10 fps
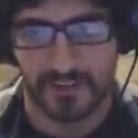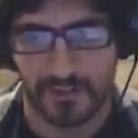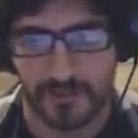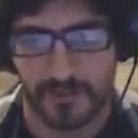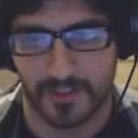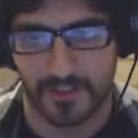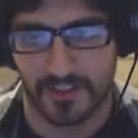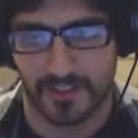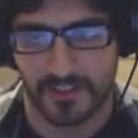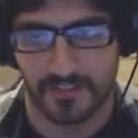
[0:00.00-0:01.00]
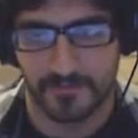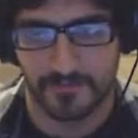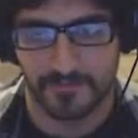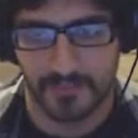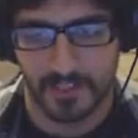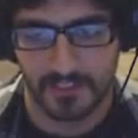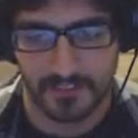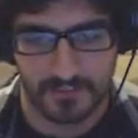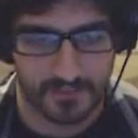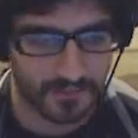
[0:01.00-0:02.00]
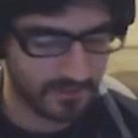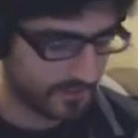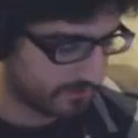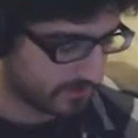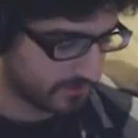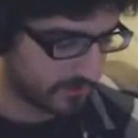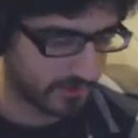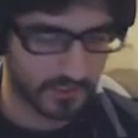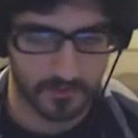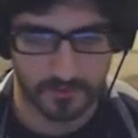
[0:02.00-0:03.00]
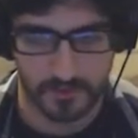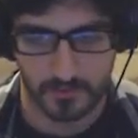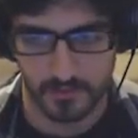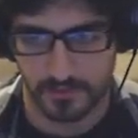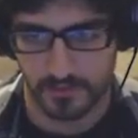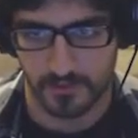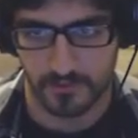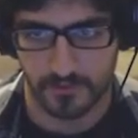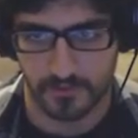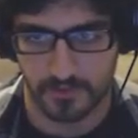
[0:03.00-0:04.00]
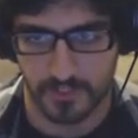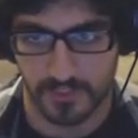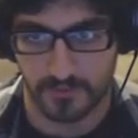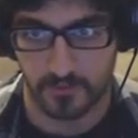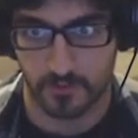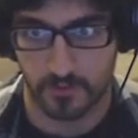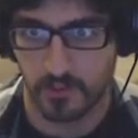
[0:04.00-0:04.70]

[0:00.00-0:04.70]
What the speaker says: But they eventually got over it once I went to high school.